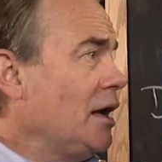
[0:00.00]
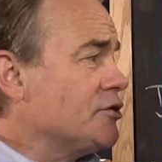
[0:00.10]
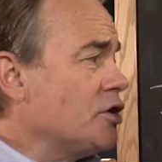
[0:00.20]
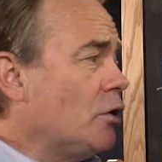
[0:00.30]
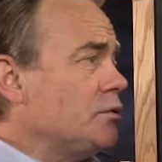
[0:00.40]

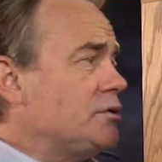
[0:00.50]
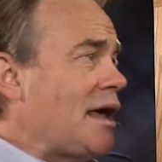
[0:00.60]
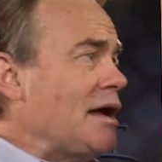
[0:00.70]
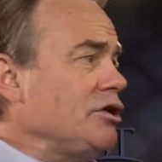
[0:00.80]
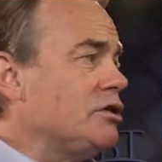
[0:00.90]
And so
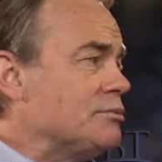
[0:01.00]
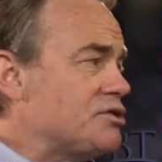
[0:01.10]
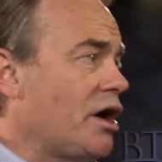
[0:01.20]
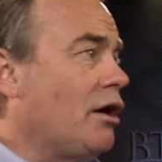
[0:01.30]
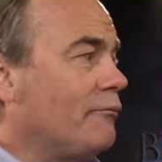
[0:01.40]
Daniel
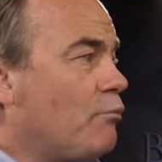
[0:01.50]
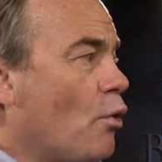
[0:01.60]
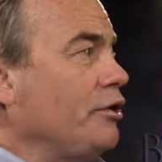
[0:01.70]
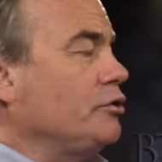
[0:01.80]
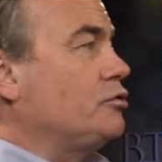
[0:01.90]
himself
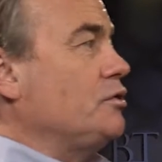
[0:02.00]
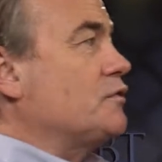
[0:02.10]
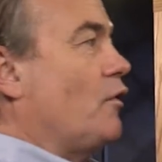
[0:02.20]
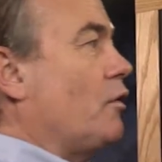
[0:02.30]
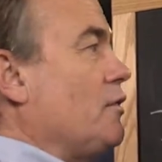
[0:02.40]
pointed to this
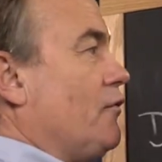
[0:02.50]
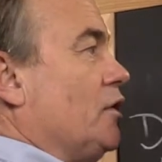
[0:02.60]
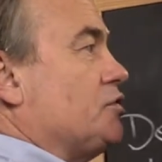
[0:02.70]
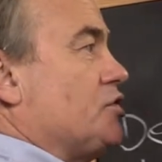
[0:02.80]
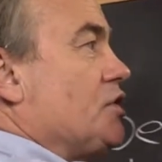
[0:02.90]
very
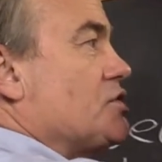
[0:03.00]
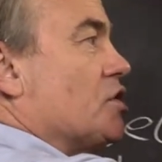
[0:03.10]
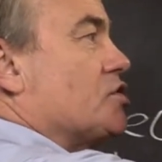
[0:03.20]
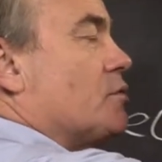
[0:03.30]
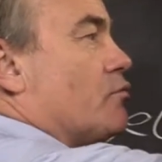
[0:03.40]
event
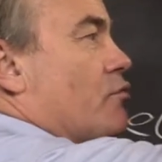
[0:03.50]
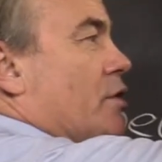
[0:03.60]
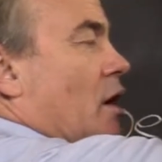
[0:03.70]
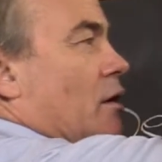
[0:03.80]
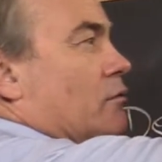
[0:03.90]
Jesus re, uh,